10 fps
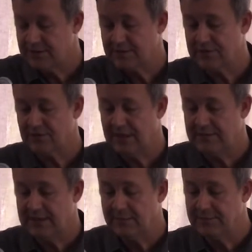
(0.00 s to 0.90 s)
described
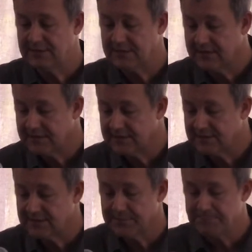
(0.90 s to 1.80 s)
in number 6.